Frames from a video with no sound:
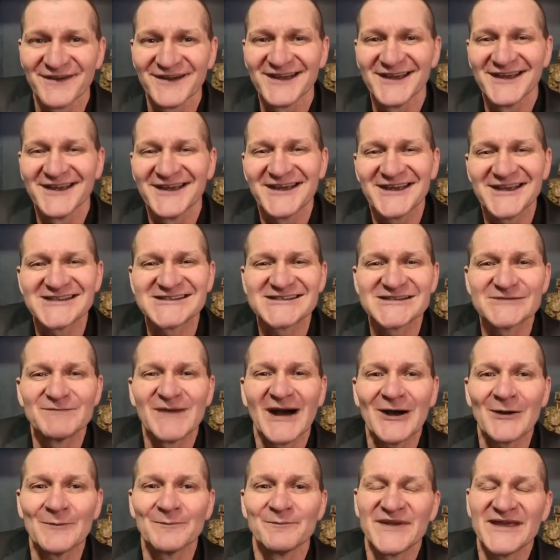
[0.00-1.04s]
It's
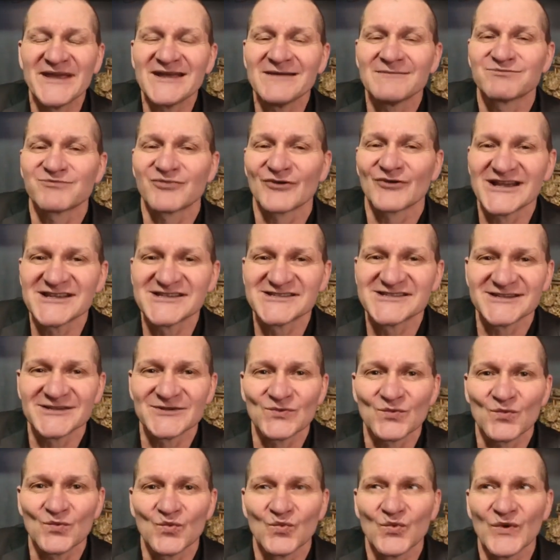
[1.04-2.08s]
about being present
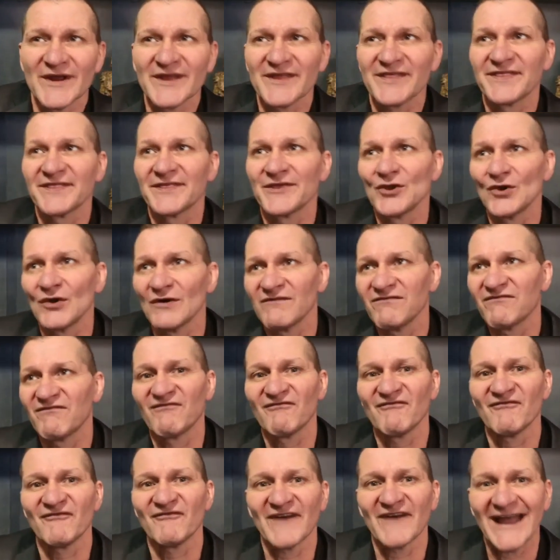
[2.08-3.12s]
with your
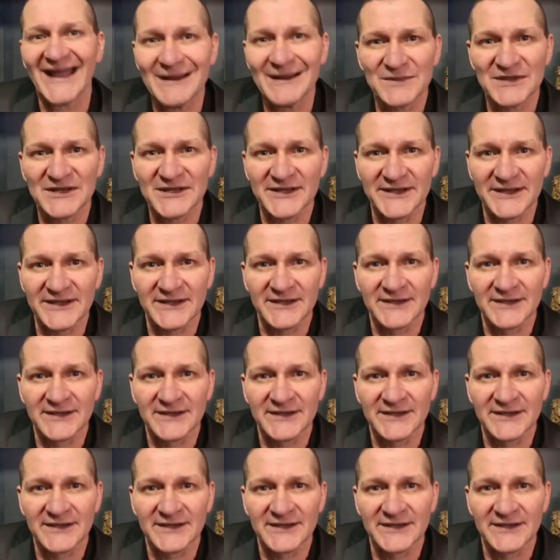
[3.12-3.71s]
family,